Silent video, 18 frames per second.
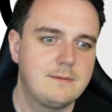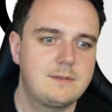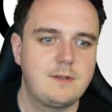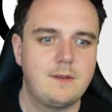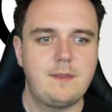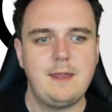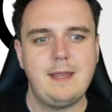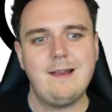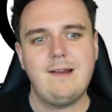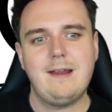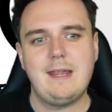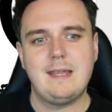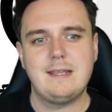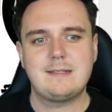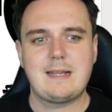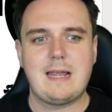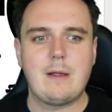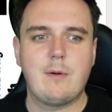so there
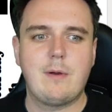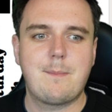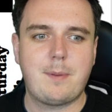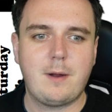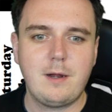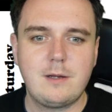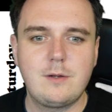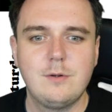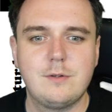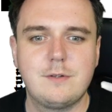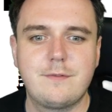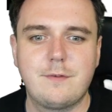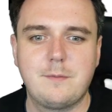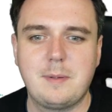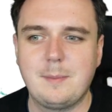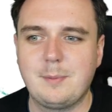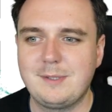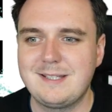is our barcode for
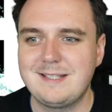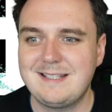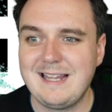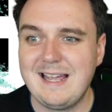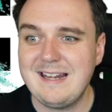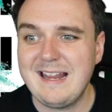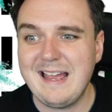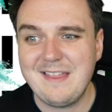people to scan